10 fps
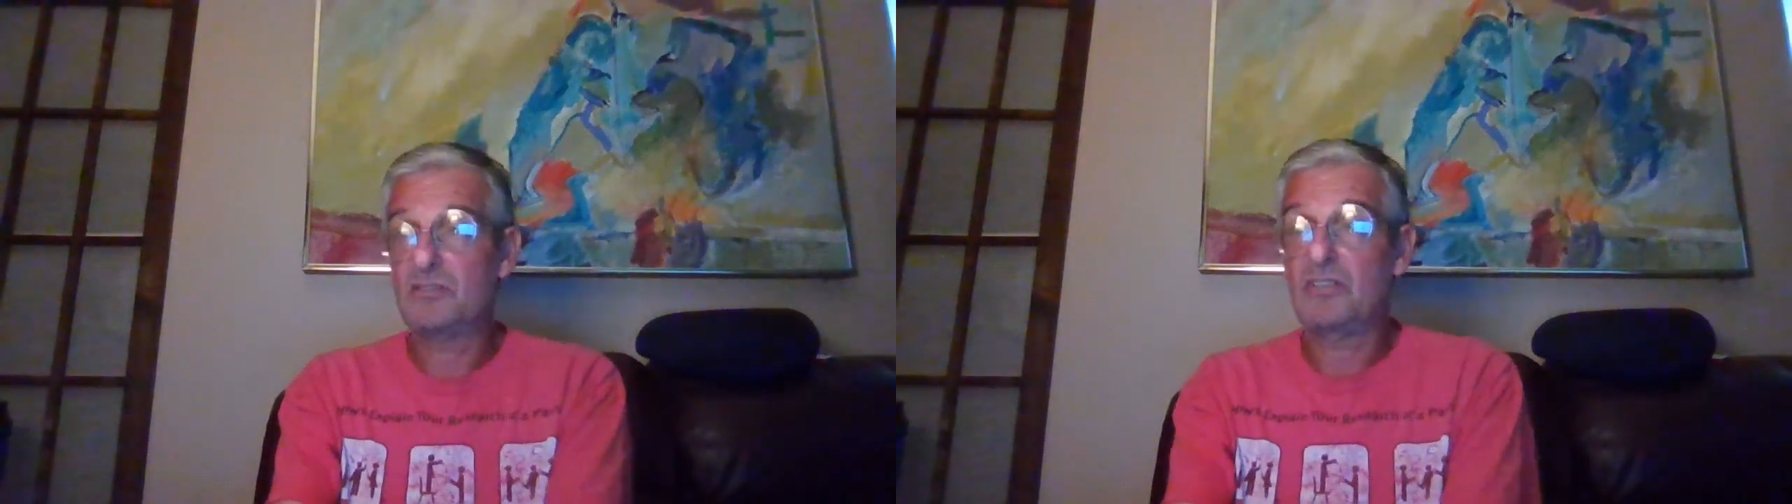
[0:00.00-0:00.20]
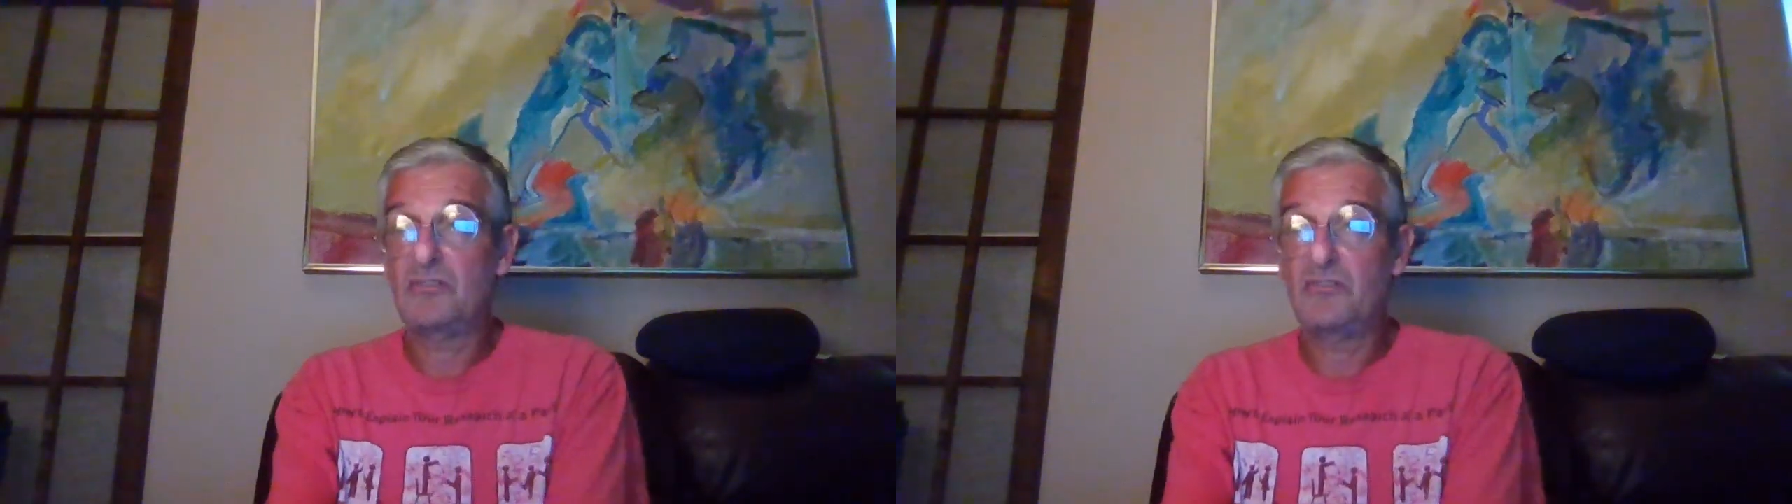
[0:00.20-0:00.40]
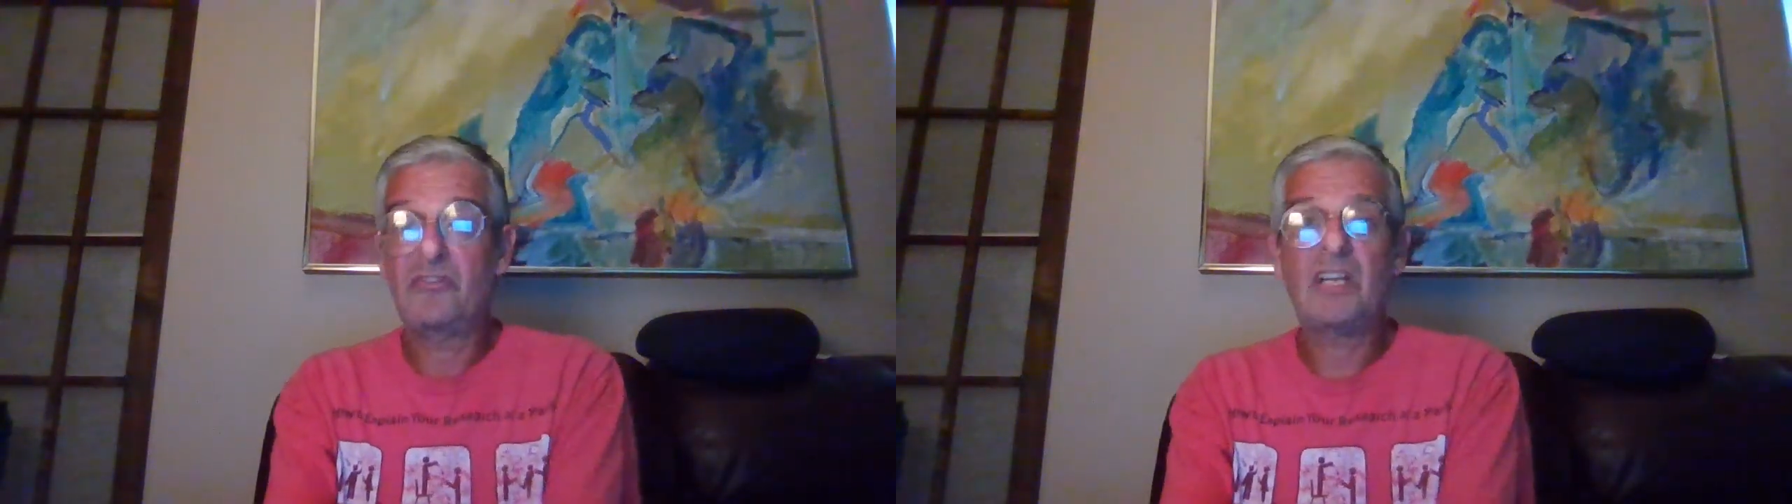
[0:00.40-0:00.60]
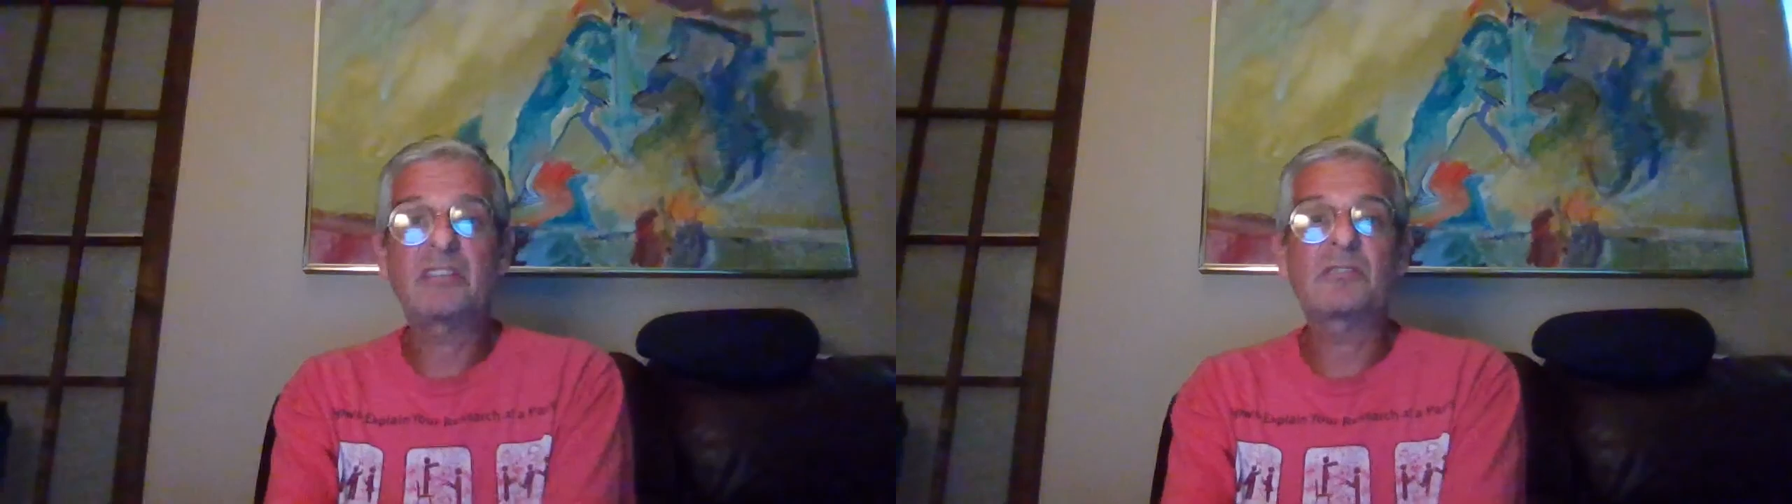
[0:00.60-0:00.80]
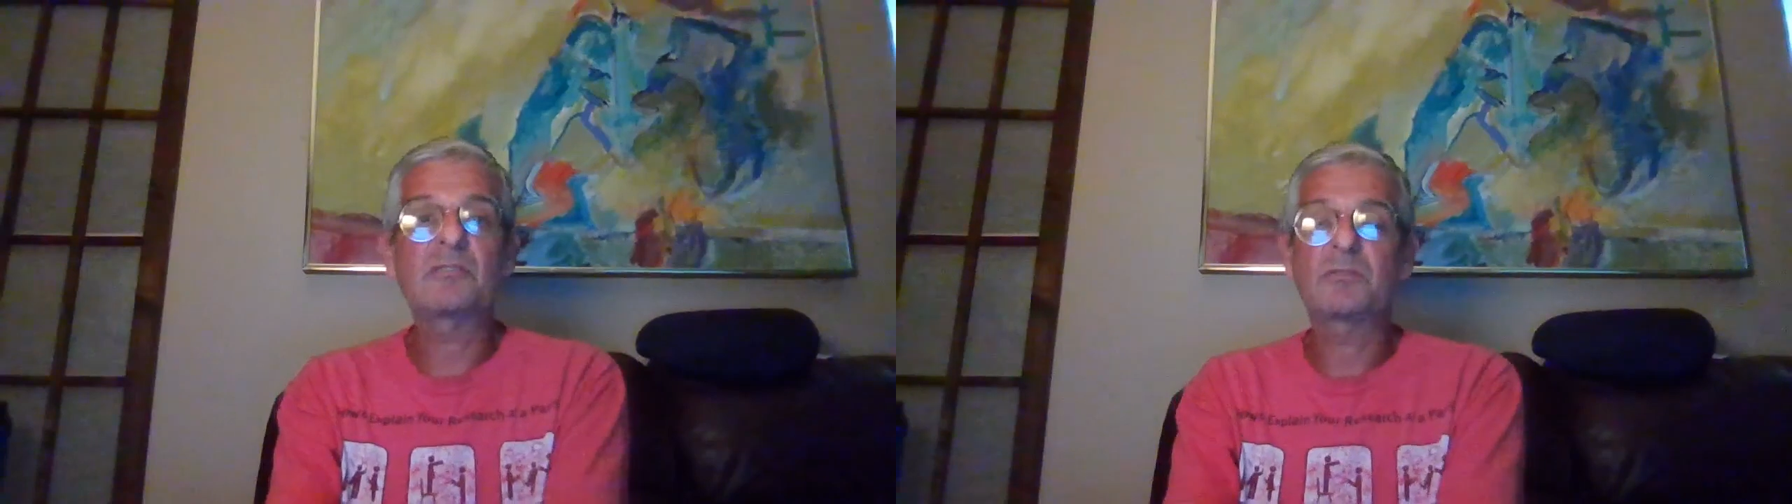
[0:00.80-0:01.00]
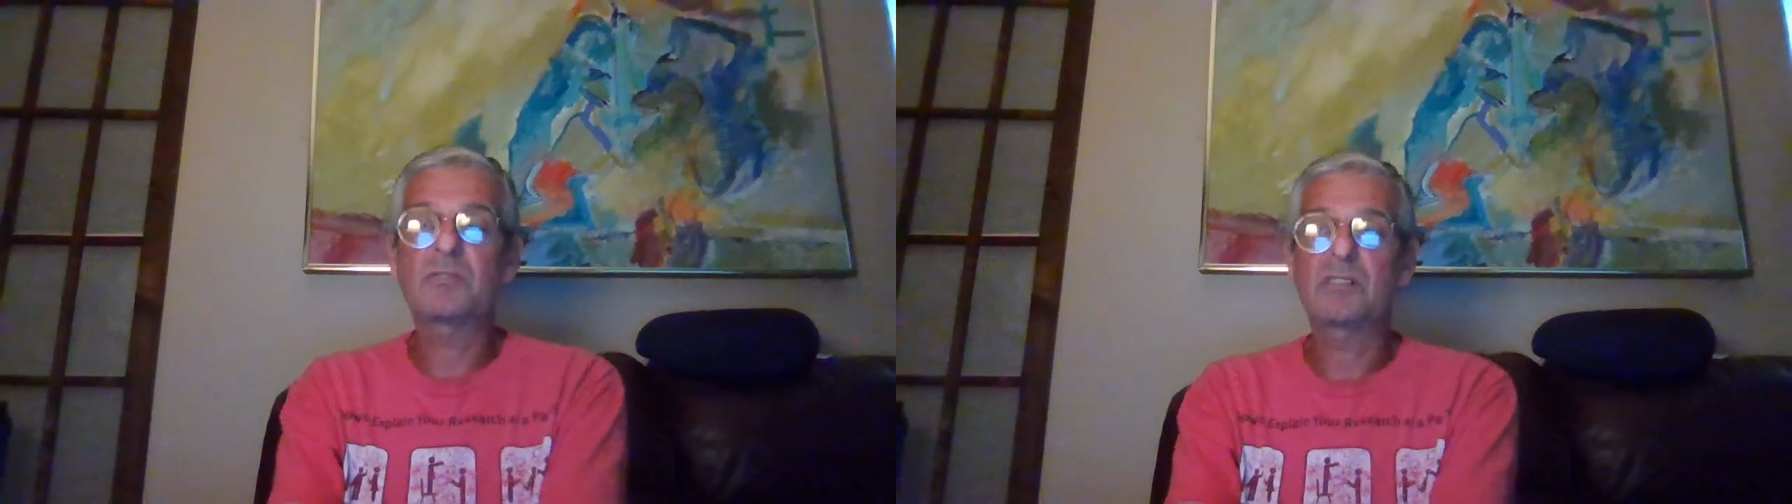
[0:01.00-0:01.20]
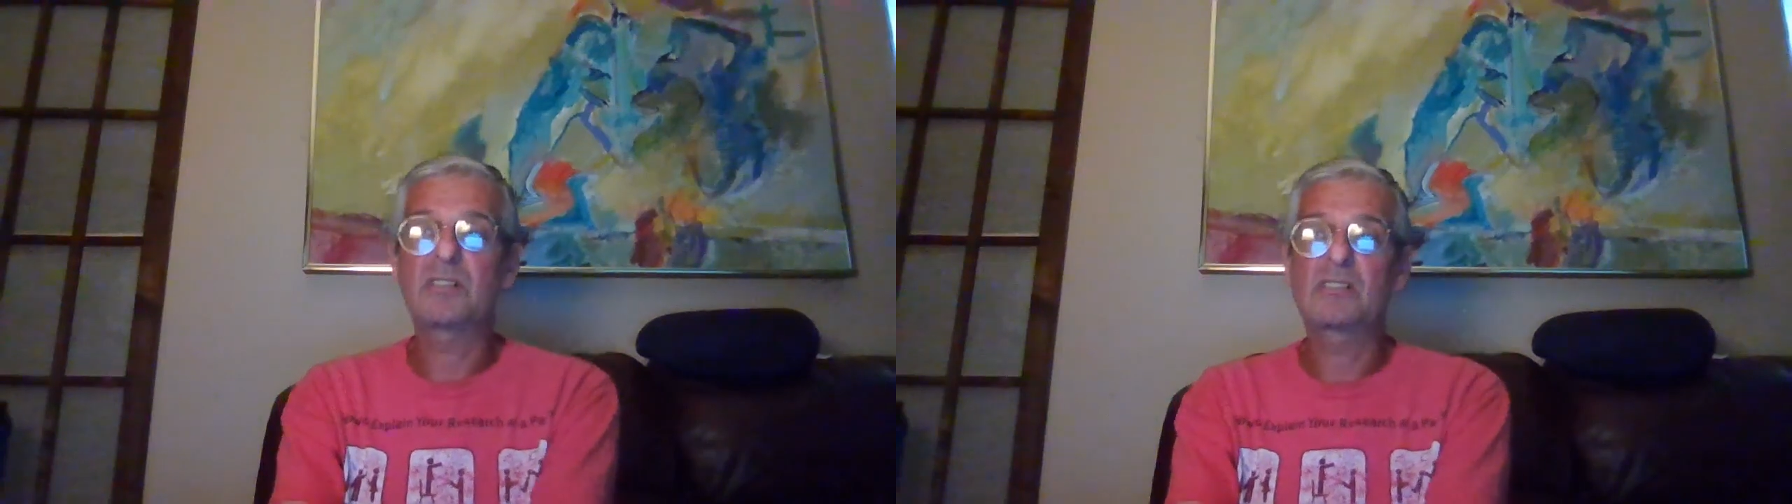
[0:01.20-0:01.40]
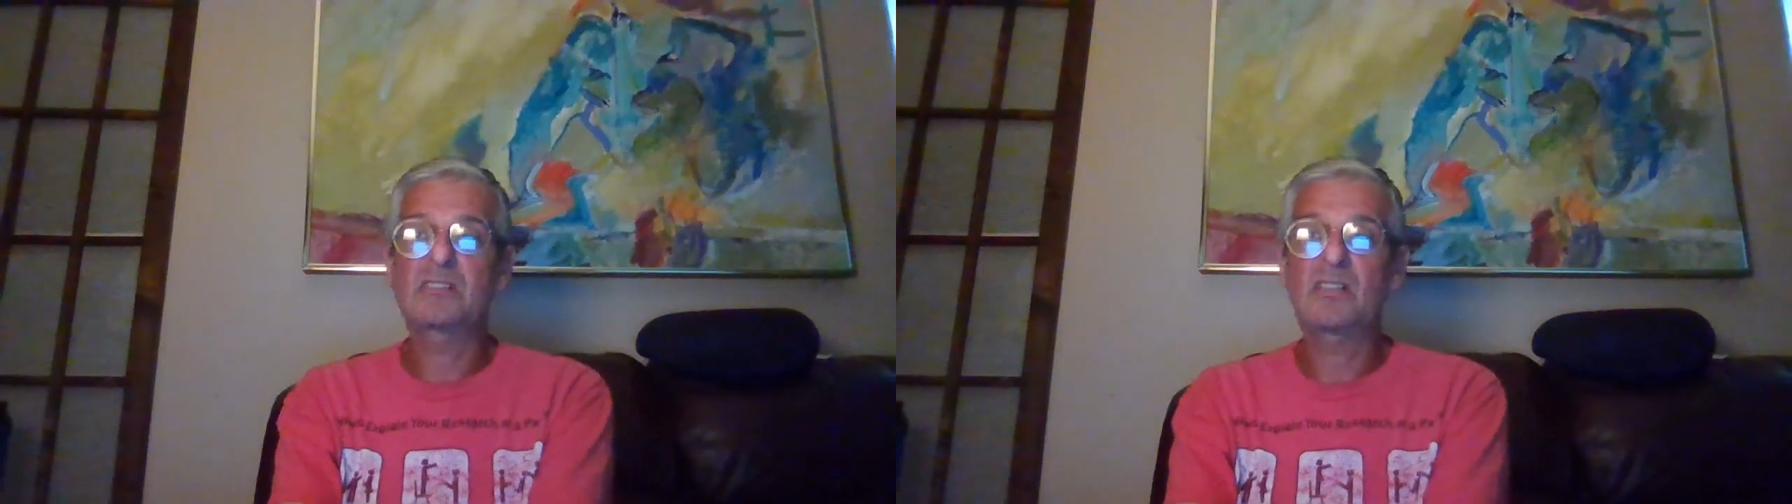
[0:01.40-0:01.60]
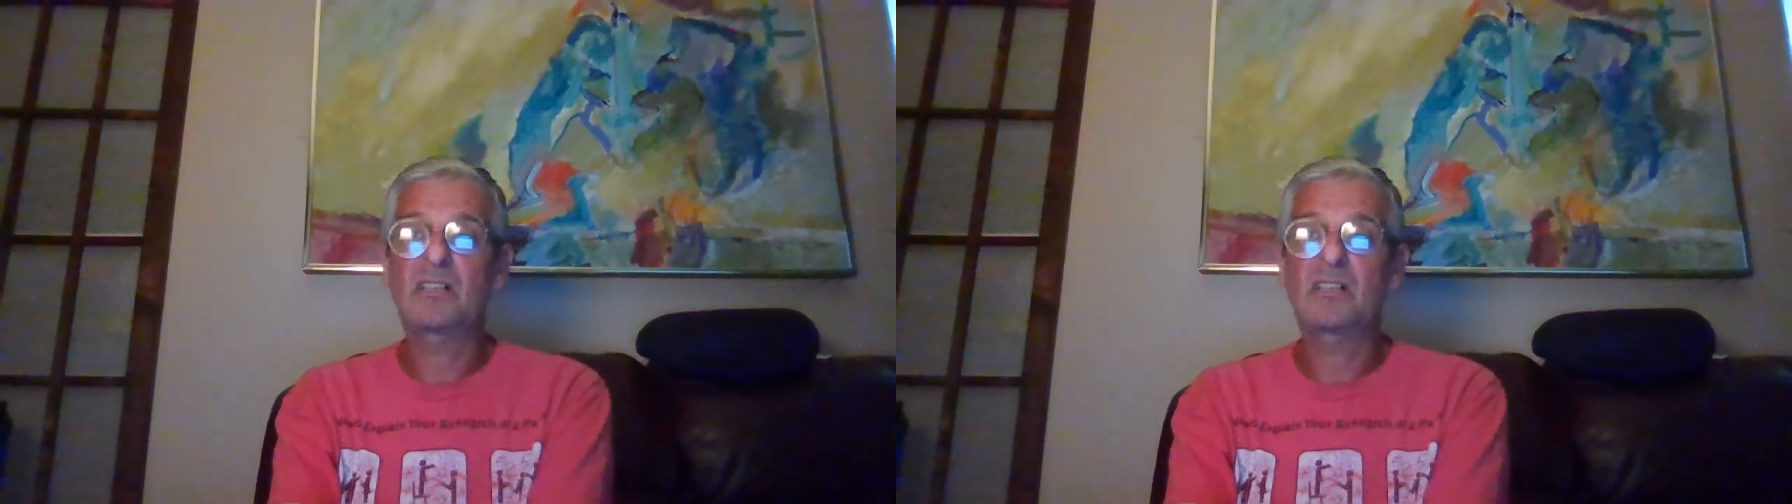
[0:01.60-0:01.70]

or effector organs